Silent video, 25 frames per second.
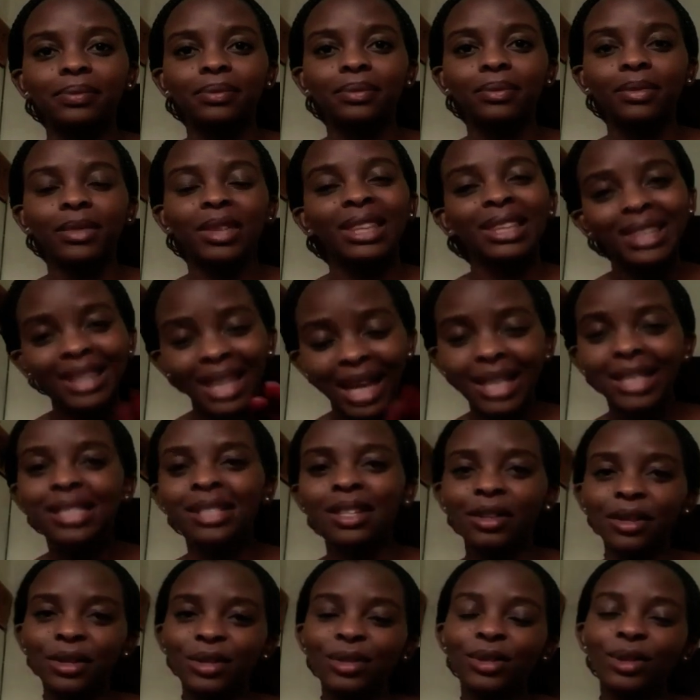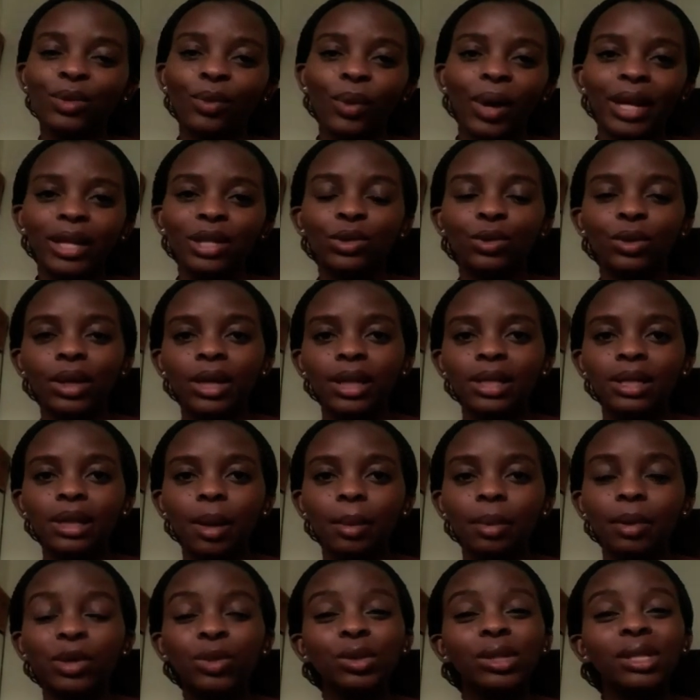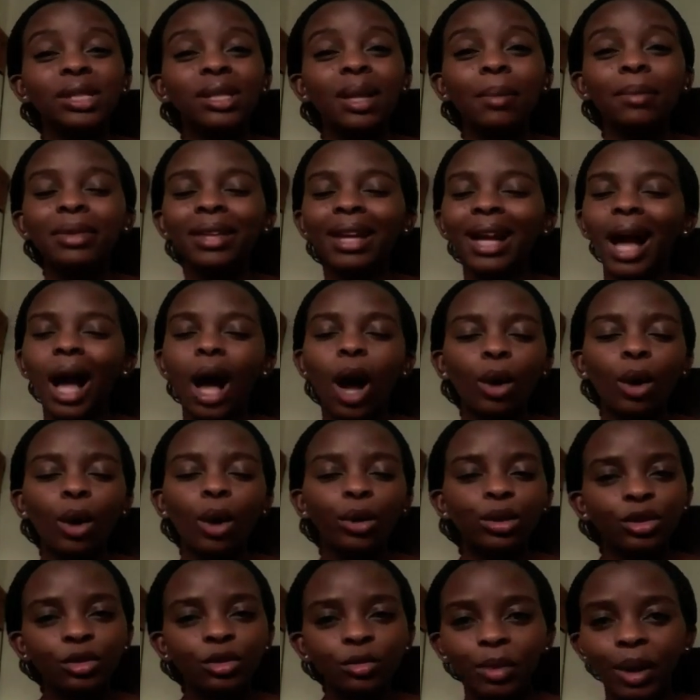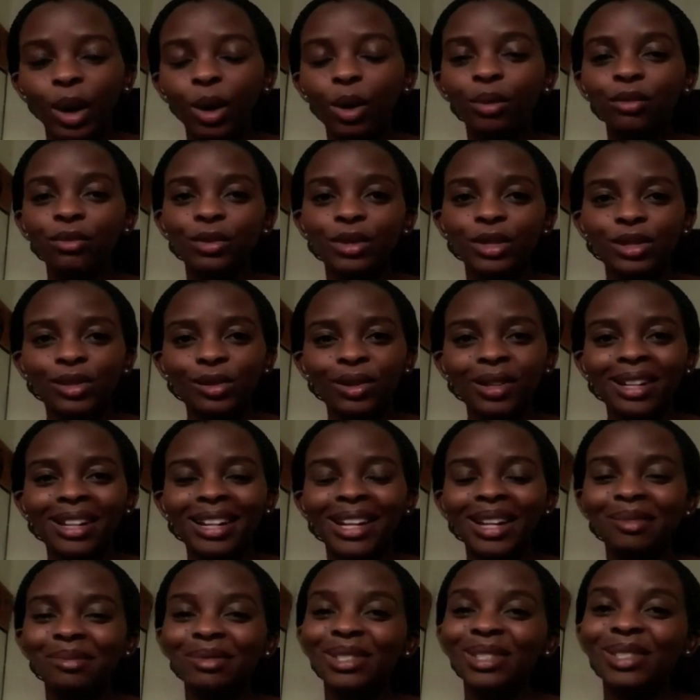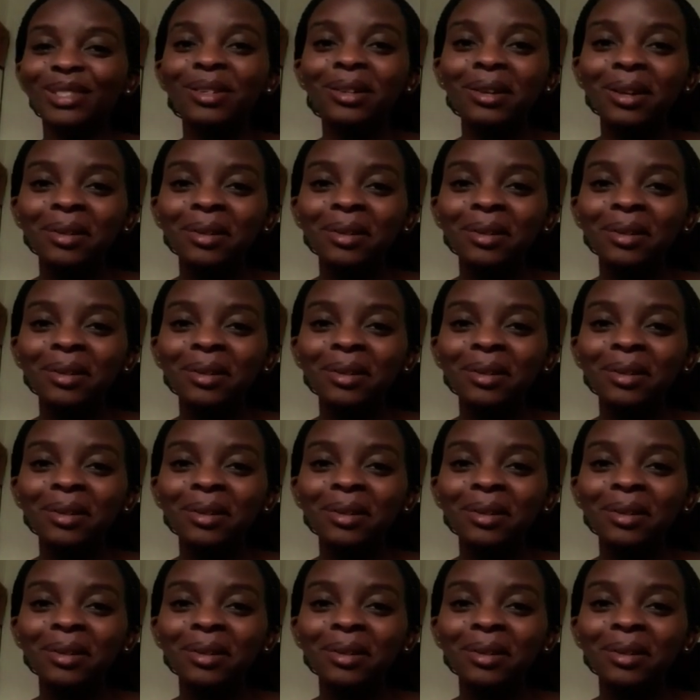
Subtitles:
That's the reason why I took it up. It was something out of my comfort zone, and I'm so